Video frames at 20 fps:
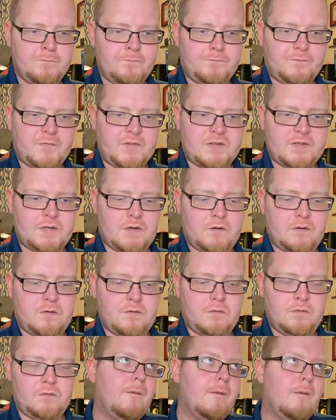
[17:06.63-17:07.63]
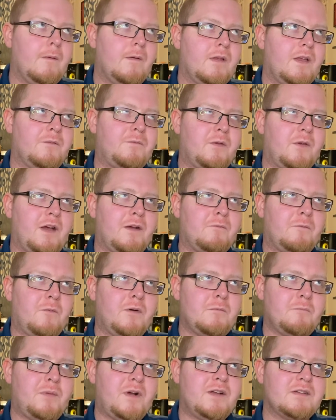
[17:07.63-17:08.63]
So if you have
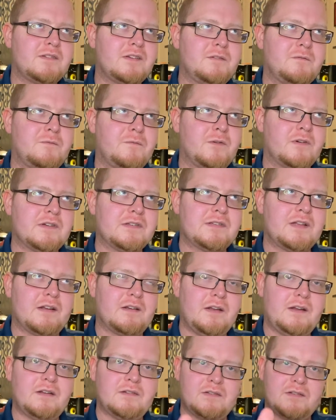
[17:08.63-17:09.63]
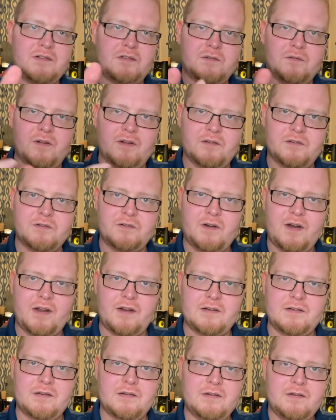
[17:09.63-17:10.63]
one positive force that needs to
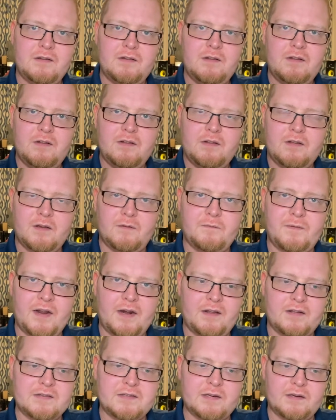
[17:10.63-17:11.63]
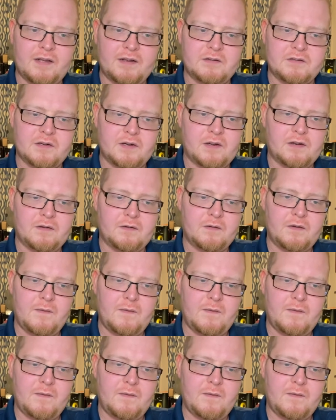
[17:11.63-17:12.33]
attract a valence electron